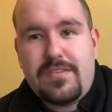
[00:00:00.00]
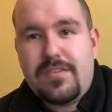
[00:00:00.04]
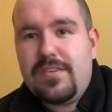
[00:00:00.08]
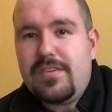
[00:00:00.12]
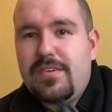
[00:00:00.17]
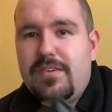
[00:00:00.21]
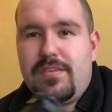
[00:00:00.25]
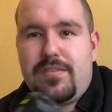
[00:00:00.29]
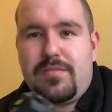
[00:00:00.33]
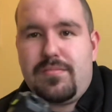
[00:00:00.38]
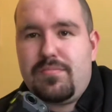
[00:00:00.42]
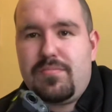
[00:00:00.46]

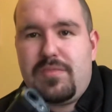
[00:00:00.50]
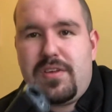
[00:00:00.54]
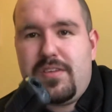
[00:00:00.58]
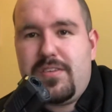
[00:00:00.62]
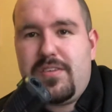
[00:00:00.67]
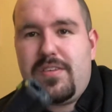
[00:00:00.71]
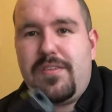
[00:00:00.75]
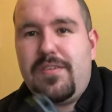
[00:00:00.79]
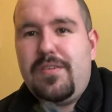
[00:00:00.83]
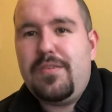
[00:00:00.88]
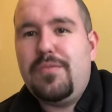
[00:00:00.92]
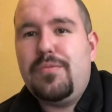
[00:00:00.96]
Uh, has
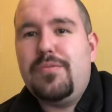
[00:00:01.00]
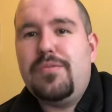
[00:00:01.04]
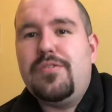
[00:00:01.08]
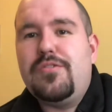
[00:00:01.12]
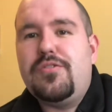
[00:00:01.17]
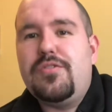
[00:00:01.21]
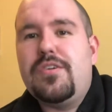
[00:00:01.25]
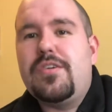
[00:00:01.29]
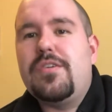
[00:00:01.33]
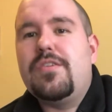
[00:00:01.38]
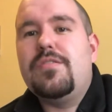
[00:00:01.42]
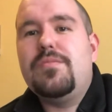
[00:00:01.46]
nothing to do with the
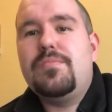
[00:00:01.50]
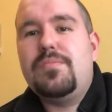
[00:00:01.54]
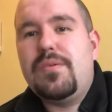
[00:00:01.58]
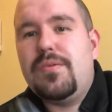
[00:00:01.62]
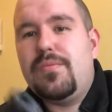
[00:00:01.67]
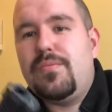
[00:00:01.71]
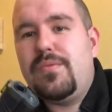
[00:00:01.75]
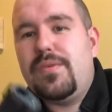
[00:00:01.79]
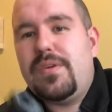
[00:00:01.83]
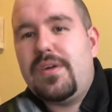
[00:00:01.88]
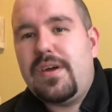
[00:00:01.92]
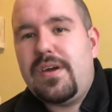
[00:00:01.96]
trigger, but
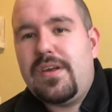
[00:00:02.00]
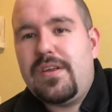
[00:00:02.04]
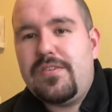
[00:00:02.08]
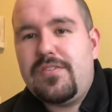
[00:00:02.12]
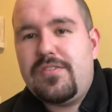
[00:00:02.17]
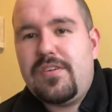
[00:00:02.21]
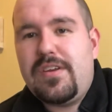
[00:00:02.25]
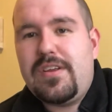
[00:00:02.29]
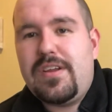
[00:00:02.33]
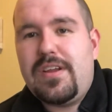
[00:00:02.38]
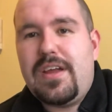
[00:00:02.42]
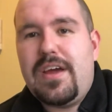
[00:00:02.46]
when I
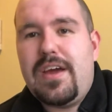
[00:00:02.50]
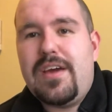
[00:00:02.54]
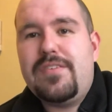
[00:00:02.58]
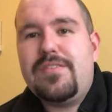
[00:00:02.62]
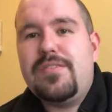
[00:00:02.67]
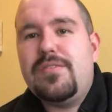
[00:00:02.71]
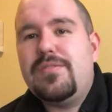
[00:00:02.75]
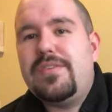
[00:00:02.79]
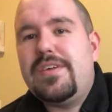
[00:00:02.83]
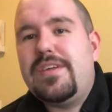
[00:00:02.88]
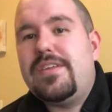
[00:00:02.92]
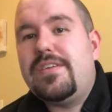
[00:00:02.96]
shot it last,
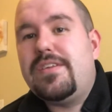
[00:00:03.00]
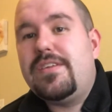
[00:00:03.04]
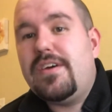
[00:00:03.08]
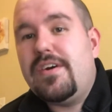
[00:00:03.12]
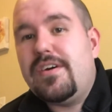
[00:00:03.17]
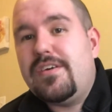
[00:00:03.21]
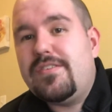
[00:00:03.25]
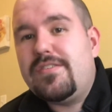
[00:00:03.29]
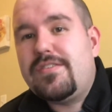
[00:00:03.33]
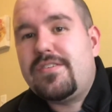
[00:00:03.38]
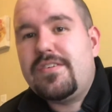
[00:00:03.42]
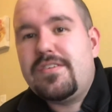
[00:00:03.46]
it was at
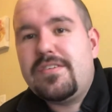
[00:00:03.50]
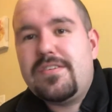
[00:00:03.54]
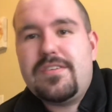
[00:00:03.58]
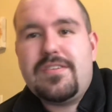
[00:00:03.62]
dusk.